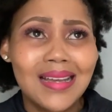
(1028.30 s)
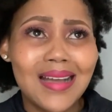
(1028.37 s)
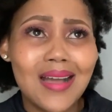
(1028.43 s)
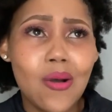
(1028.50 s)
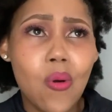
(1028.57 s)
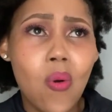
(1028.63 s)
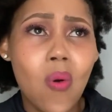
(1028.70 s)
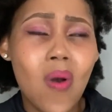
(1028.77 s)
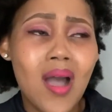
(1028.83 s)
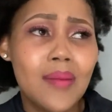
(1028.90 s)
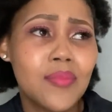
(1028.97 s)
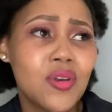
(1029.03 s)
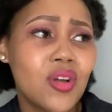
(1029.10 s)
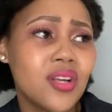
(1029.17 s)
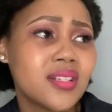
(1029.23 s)
or I'm
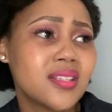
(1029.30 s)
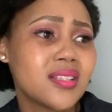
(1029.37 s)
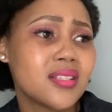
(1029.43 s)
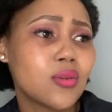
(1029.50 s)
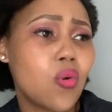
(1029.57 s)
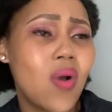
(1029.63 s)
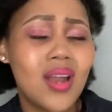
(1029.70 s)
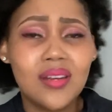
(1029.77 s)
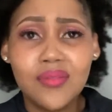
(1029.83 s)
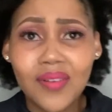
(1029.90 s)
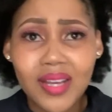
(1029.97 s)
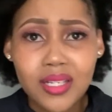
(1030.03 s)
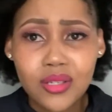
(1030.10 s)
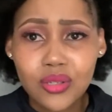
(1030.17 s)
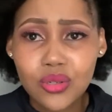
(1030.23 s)
not
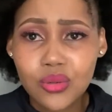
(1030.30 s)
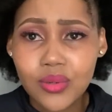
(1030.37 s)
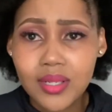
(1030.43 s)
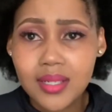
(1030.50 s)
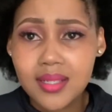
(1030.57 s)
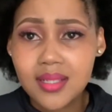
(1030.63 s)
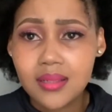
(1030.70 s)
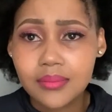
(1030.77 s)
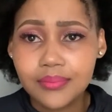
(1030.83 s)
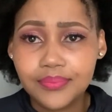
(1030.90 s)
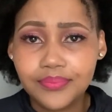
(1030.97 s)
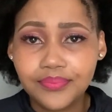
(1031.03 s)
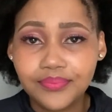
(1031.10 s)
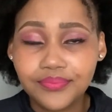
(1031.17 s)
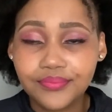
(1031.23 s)
qualified to do it.
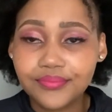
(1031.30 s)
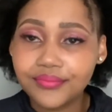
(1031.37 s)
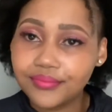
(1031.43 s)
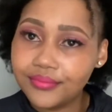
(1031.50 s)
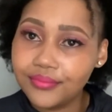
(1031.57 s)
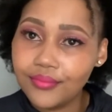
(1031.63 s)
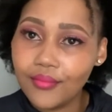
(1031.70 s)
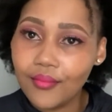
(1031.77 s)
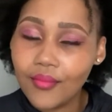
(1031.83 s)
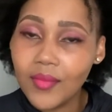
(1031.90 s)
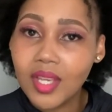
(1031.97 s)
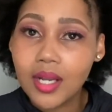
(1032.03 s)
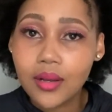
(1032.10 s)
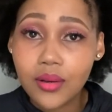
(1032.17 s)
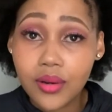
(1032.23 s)

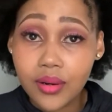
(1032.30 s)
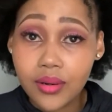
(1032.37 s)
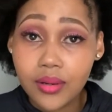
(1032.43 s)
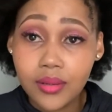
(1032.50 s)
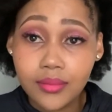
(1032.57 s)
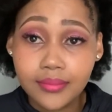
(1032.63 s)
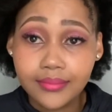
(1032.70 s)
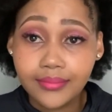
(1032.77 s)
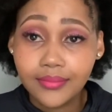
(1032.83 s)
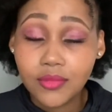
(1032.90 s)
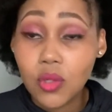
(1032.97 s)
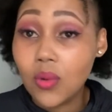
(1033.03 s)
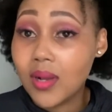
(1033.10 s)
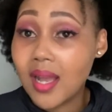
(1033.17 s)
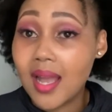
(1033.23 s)
Girl or
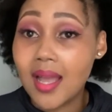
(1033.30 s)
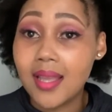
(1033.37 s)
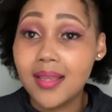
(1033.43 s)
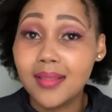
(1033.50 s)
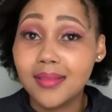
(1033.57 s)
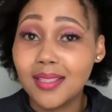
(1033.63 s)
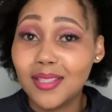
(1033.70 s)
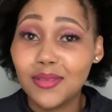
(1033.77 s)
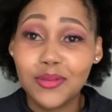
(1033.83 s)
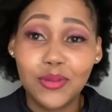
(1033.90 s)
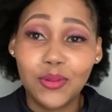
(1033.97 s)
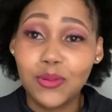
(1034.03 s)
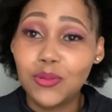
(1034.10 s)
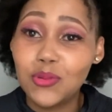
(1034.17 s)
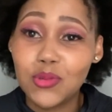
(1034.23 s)
guy, I don't know
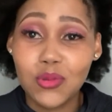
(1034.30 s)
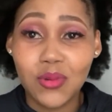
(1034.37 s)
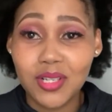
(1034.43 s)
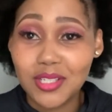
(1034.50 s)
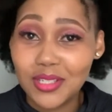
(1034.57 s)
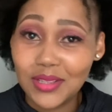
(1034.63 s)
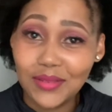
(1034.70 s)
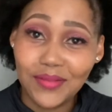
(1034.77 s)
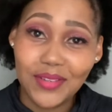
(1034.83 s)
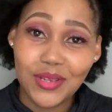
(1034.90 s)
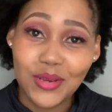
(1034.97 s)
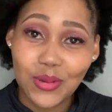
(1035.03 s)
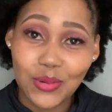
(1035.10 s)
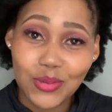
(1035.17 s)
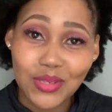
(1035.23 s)
who's watching the
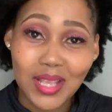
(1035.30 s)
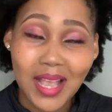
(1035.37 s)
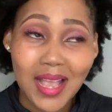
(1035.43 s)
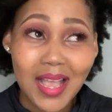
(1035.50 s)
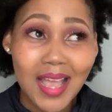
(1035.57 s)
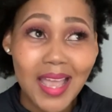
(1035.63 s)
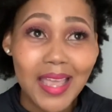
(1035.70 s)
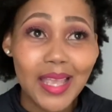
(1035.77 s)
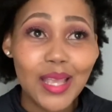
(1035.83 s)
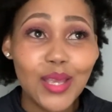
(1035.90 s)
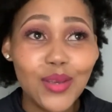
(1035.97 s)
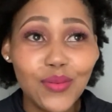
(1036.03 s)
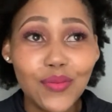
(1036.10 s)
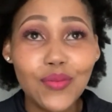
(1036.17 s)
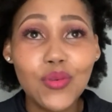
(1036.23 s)
videos.
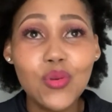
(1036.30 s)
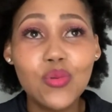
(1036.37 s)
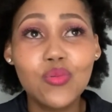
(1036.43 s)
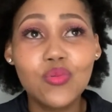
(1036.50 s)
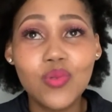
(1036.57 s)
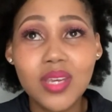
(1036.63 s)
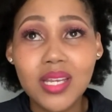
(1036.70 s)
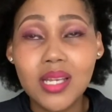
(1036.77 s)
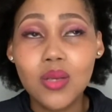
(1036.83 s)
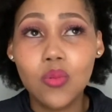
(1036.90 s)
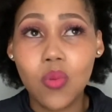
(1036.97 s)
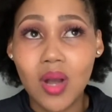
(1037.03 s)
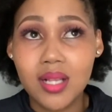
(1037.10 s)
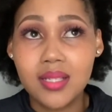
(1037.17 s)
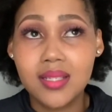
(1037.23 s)
If you really
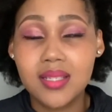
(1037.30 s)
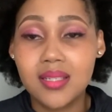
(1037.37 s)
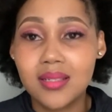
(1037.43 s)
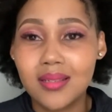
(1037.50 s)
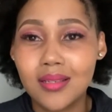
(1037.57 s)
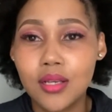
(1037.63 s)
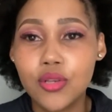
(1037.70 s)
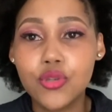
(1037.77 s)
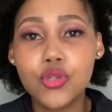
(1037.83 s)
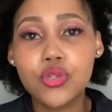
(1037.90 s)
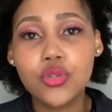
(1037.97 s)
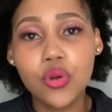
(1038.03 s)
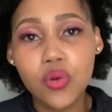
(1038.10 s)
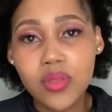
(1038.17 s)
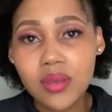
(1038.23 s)
want it,
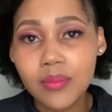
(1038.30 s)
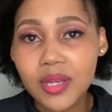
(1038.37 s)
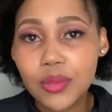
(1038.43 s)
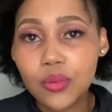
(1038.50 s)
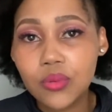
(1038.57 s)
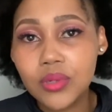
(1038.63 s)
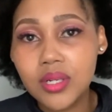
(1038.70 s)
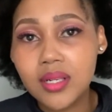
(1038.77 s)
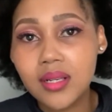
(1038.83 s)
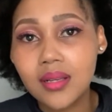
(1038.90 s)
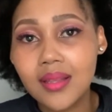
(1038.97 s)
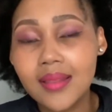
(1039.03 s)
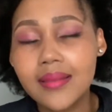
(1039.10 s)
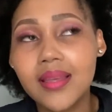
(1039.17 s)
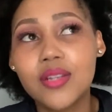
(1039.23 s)
show them at work
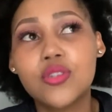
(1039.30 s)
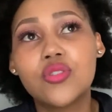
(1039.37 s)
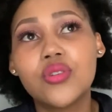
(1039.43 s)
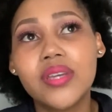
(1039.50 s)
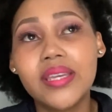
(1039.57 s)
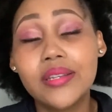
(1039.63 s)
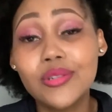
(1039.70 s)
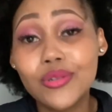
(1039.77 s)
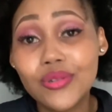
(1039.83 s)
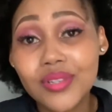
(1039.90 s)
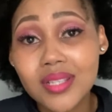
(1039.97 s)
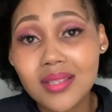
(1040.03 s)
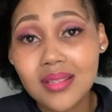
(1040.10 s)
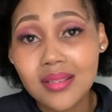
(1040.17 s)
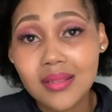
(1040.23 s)
that you're
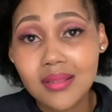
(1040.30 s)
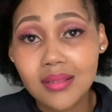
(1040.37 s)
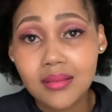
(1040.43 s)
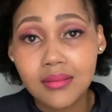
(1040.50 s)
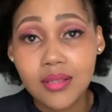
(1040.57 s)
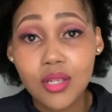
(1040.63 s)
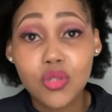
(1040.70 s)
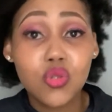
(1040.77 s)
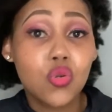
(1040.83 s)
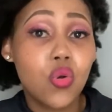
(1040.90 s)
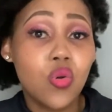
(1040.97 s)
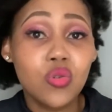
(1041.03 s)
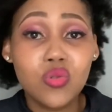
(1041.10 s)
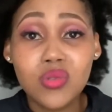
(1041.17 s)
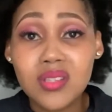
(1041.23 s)
interested.
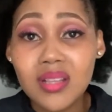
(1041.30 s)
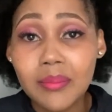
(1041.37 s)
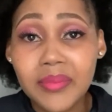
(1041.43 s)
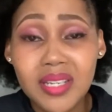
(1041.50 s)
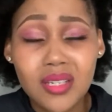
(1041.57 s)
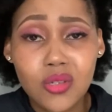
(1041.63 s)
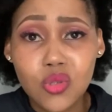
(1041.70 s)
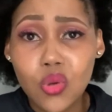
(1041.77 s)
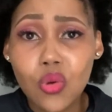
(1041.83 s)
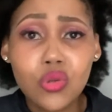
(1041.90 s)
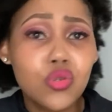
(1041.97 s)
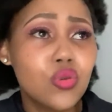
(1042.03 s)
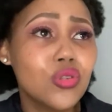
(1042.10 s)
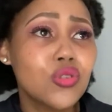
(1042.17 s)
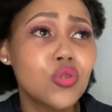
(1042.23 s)
Talk to somebody, talk
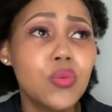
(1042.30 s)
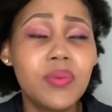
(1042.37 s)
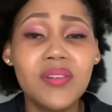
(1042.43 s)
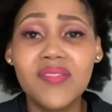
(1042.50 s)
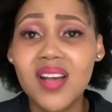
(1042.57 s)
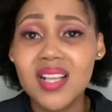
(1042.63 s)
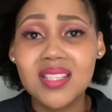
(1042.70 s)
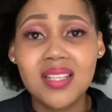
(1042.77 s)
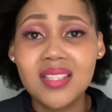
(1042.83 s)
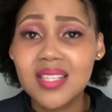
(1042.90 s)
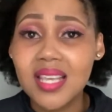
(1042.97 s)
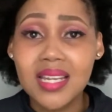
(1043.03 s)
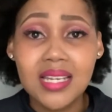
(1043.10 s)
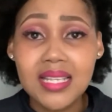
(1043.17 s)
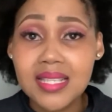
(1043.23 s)
to a supervisor and
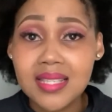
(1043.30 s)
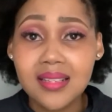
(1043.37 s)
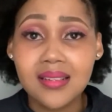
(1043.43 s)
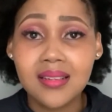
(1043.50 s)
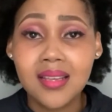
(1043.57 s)
say, listen,